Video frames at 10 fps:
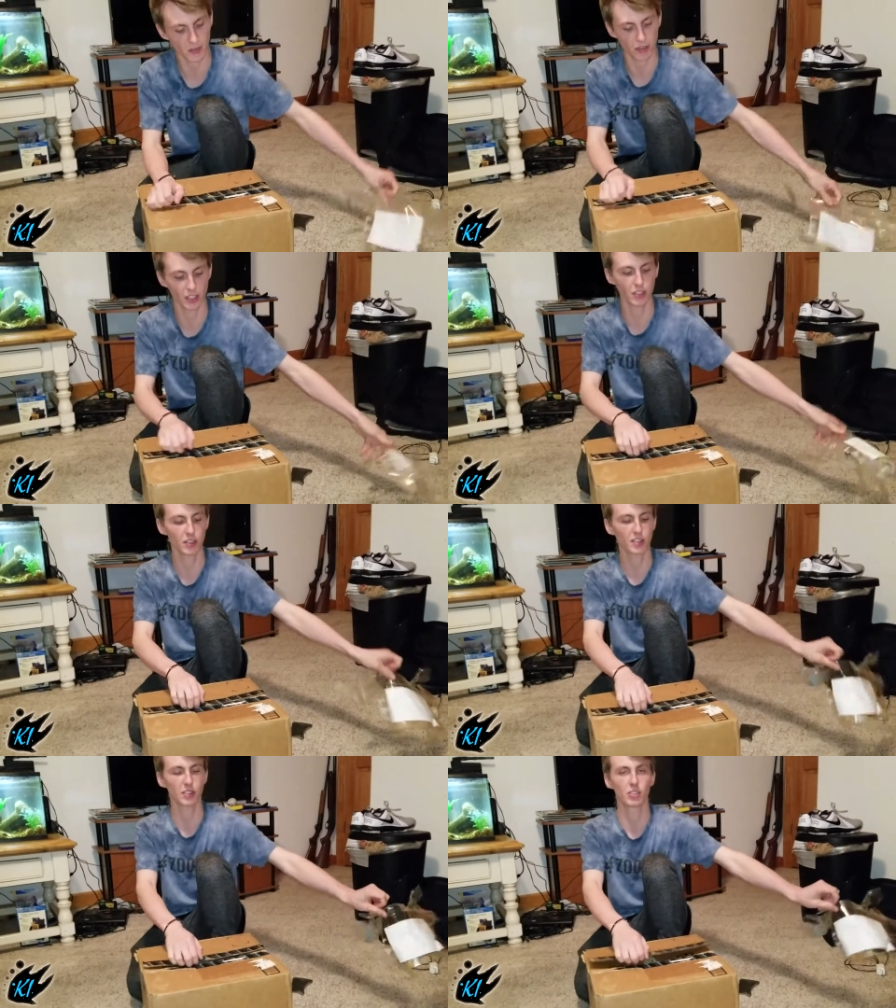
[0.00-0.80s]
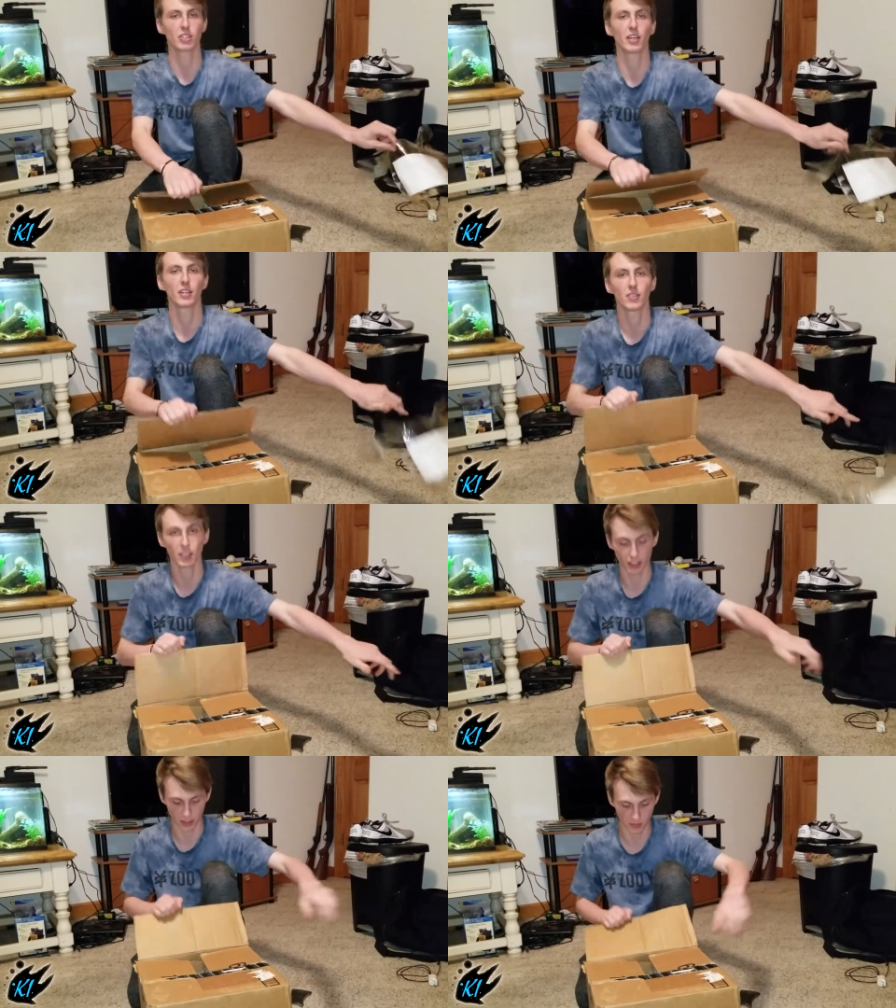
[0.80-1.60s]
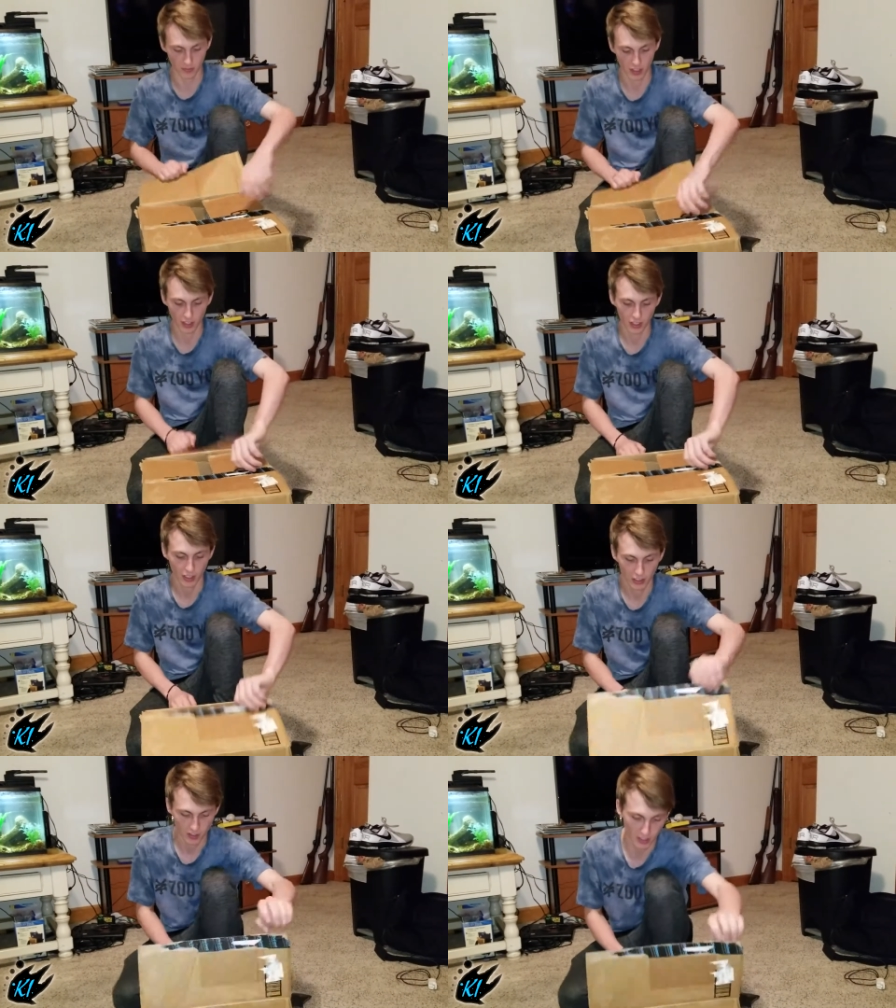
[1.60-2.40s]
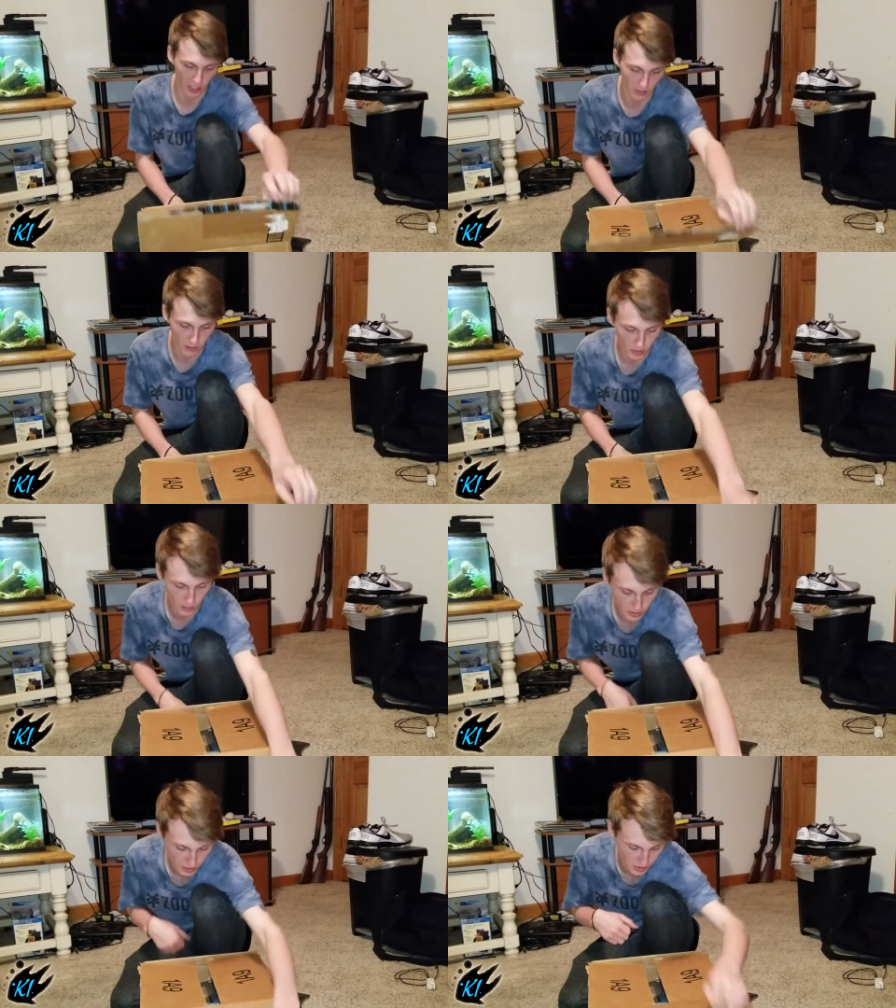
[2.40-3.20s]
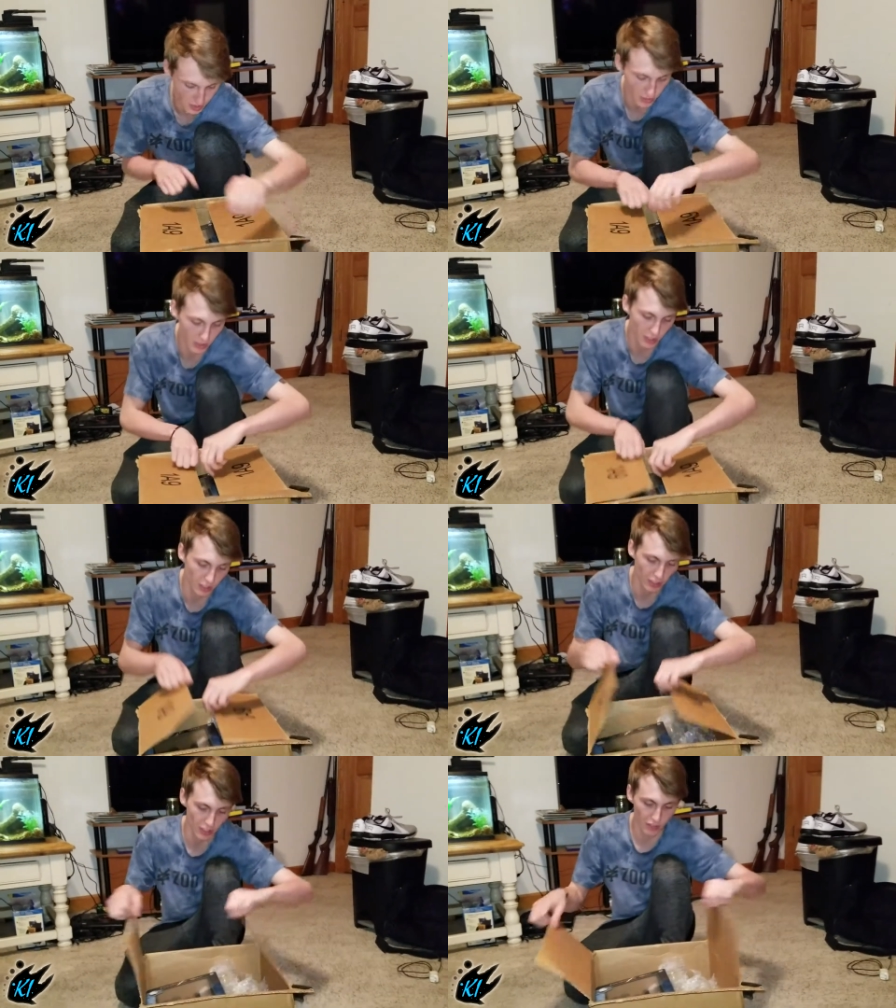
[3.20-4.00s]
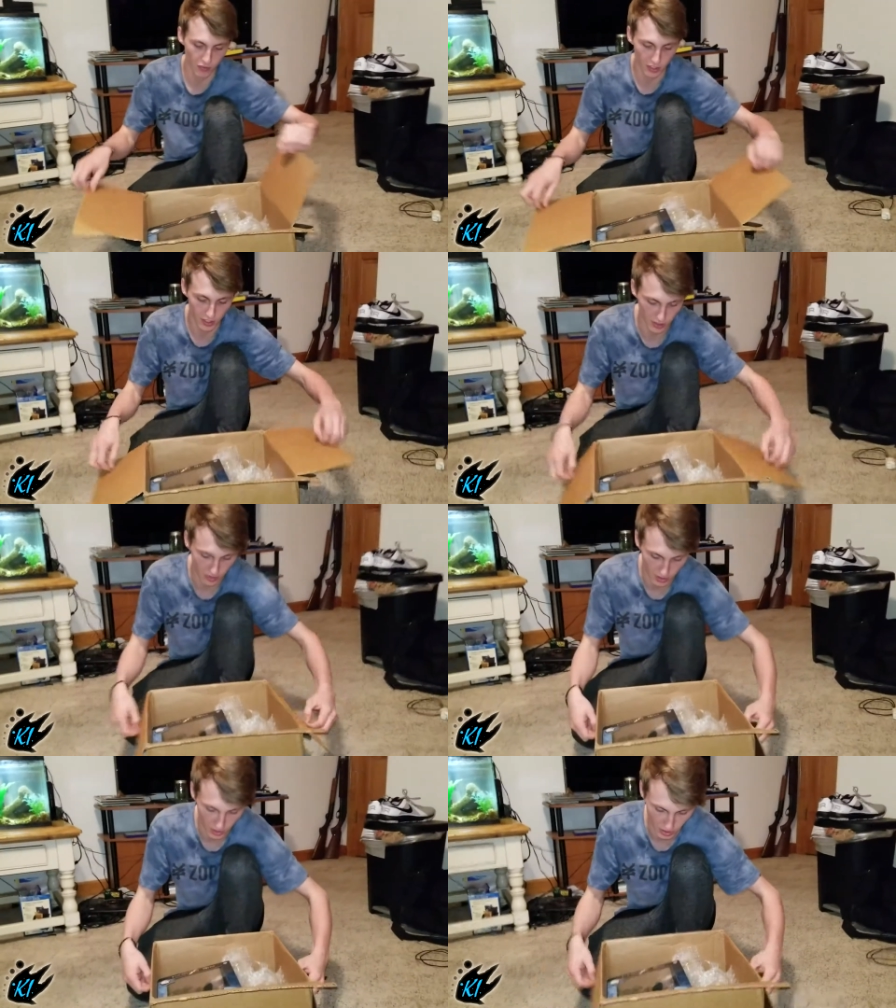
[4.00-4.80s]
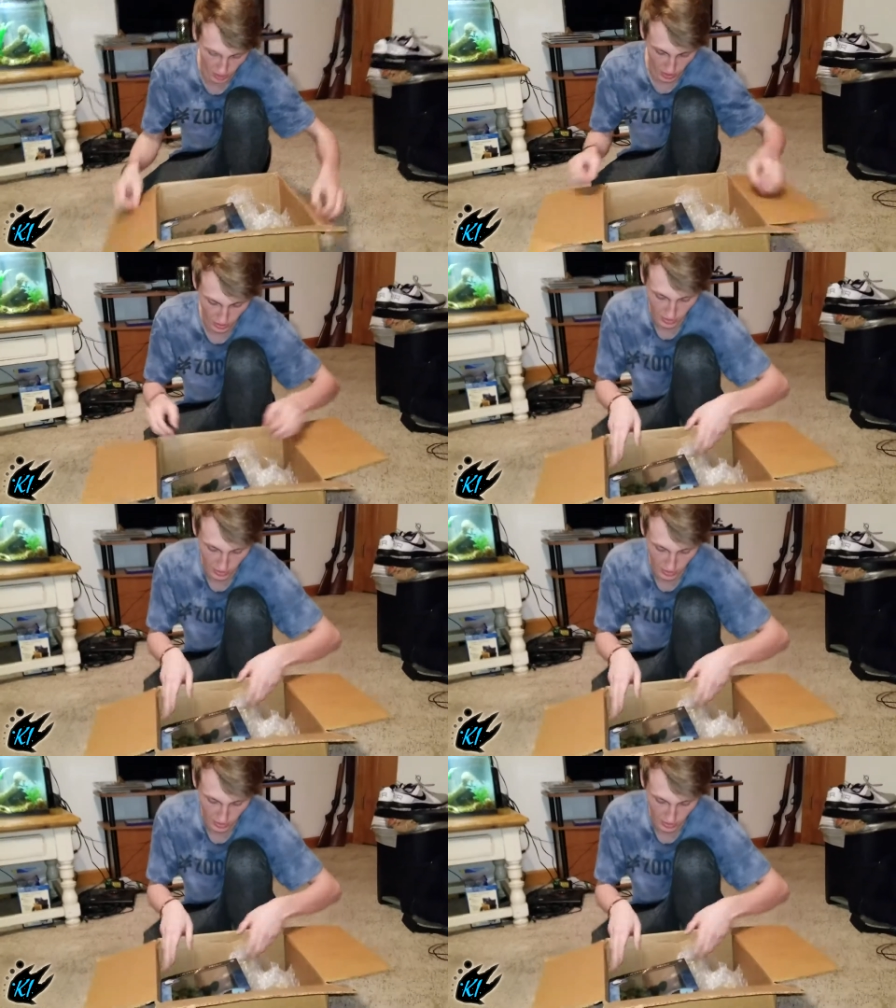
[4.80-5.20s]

figures so shout out to him. So now we're going to see what these figures are.